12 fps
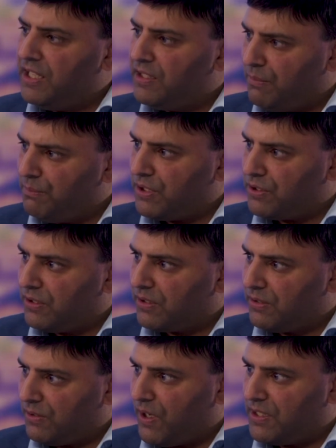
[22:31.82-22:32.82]
I meet the
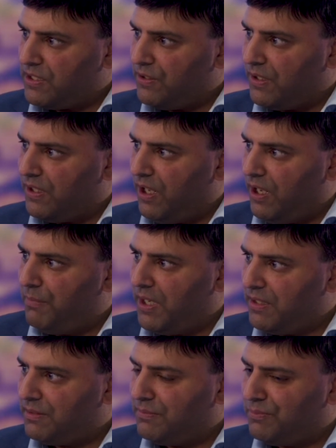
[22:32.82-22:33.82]
criteria, I
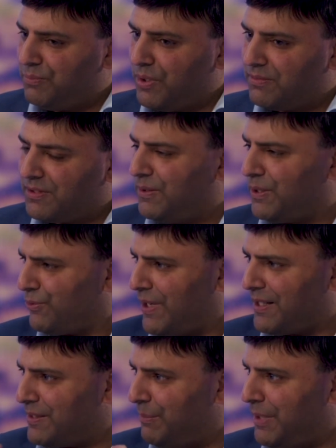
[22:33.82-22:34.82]
might want to
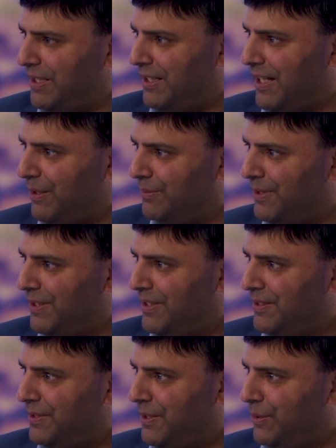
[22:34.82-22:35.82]
extract some money out.
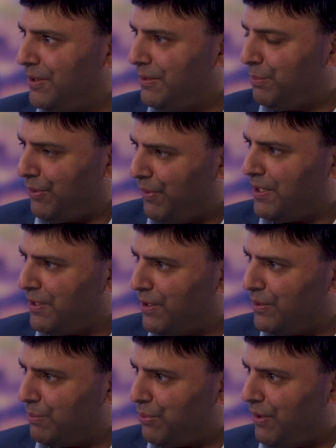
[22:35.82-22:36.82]
So provided I know
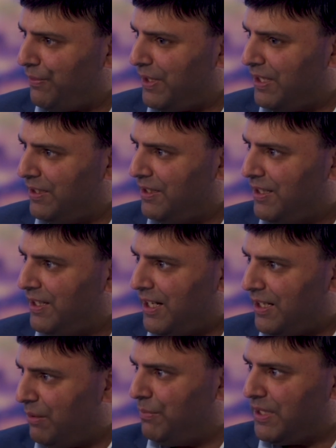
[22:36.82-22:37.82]
the profit
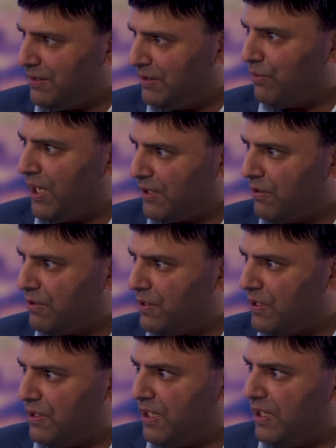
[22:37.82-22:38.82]
and I meet the right
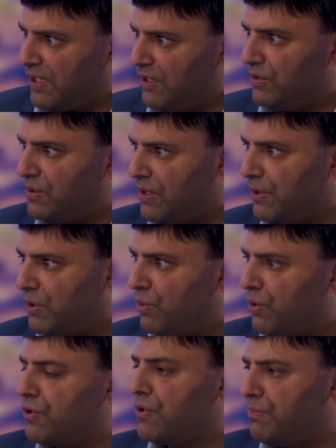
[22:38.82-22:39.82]
criteria, I can do something called
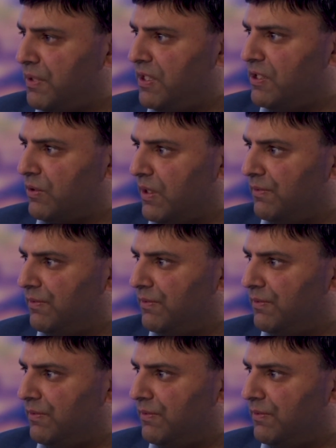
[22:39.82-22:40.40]
entrepreneurship,